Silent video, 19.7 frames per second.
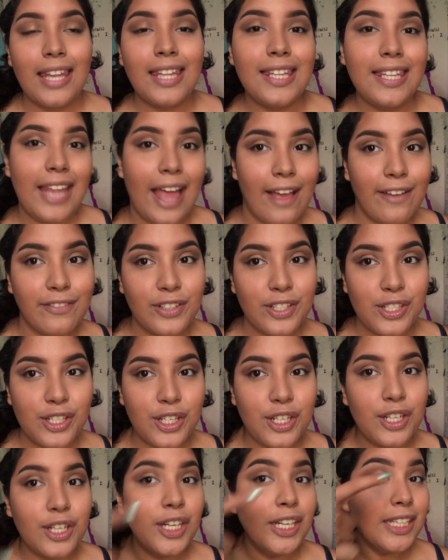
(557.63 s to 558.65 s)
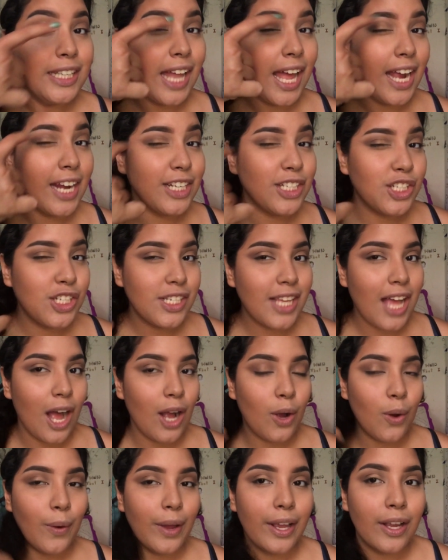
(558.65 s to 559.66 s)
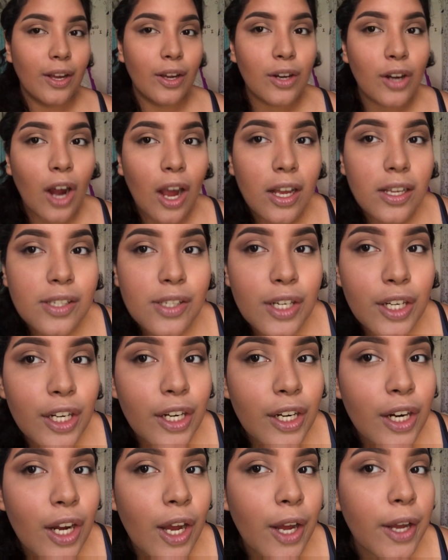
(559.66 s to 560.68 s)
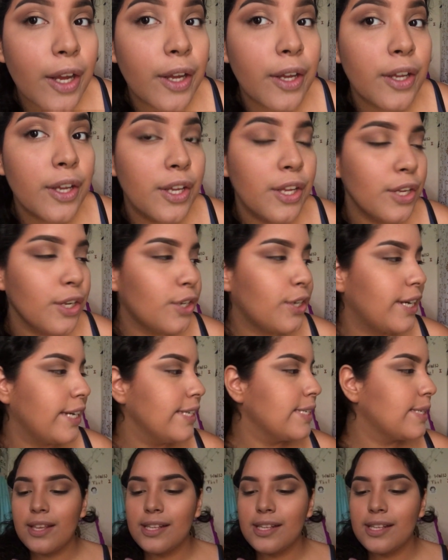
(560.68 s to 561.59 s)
lavender line she's got going across her crease.